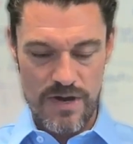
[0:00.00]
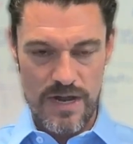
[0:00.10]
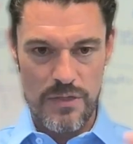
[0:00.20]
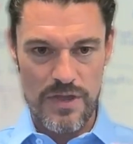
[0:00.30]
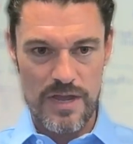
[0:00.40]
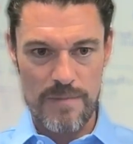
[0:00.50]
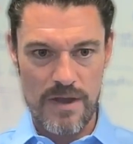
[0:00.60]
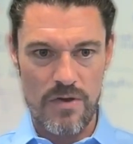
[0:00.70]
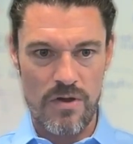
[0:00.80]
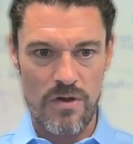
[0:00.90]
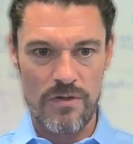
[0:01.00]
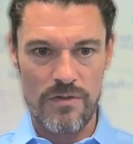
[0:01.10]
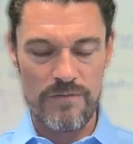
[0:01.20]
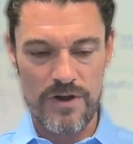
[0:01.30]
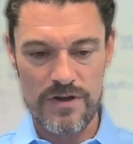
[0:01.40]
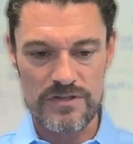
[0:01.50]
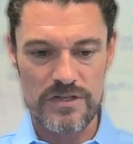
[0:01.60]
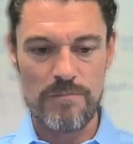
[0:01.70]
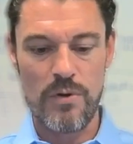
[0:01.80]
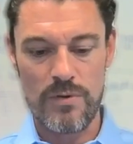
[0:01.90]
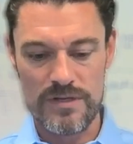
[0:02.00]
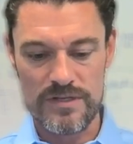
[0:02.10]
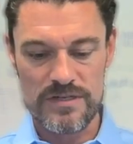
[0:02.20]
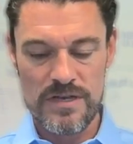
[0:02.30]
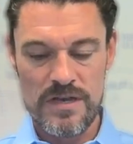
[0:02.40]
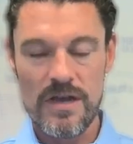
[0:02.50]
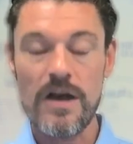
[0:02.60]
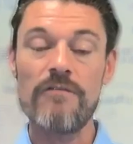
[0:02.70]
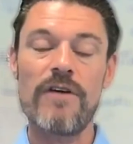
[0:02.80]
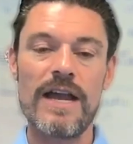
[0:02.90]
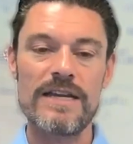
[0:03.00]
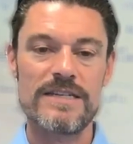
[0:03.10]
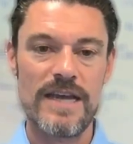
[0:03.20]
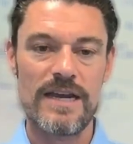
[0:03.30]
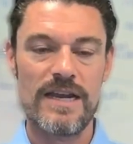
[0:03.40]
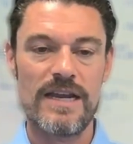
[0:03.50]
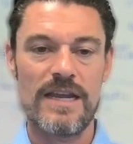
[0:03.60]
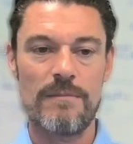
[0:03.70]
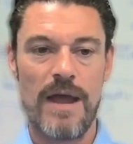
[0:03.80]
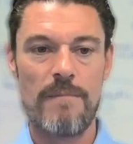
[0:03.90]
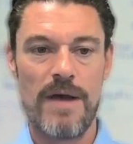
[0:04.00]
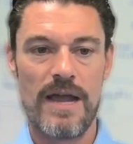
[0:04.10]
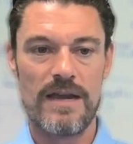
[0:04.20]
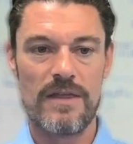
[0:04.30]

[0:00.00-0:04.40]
I think about all the various components of identity in my mind.